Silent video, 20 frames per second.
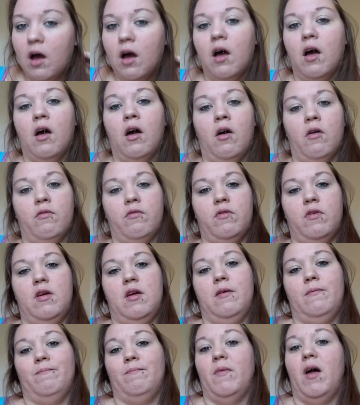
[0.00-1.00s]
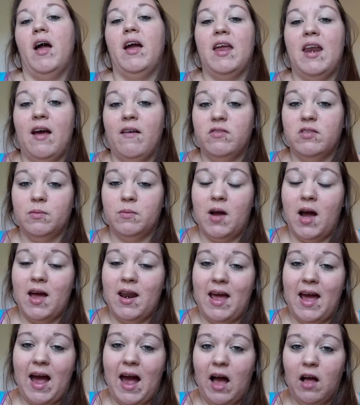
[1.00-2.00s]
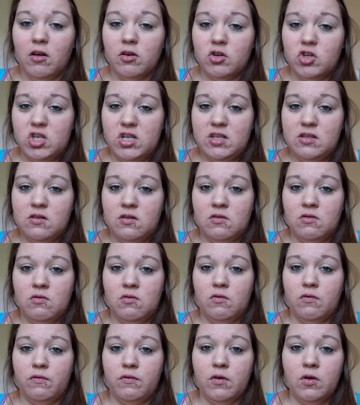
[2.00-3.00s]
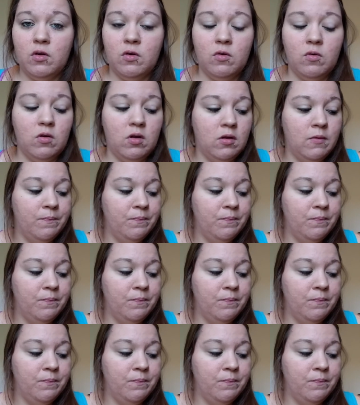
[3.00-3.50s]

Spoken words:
I could have some kind of allergy to food.